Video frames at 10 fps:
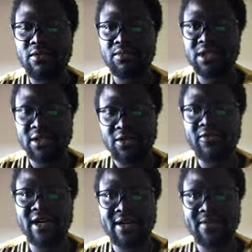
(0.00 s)

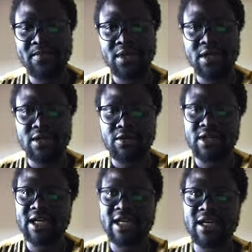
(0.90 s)
silver,
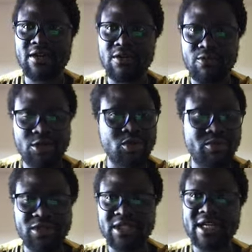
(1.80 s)
okay, which
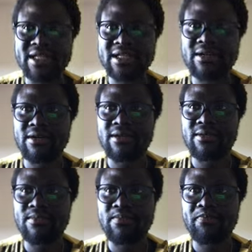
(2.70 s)
represents
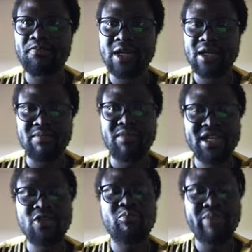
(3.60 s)
the
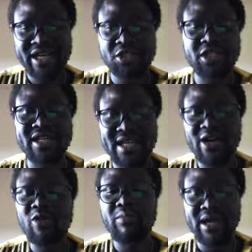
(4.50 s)
Medo-Persian
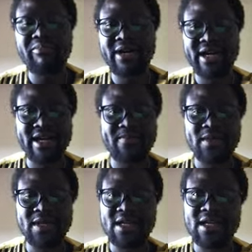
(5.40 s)
Empire.
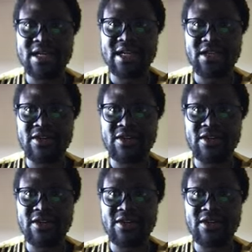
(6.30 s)
Then you